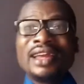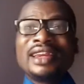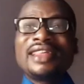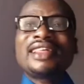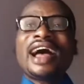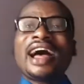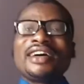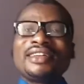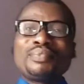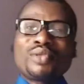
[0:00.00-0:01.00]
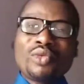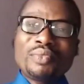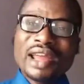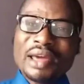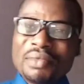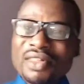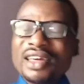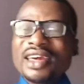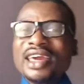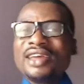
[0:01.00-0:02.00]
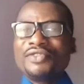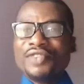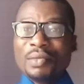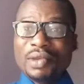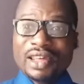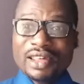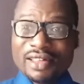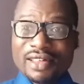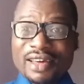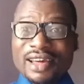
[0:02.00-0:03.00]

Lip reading: These are problems in families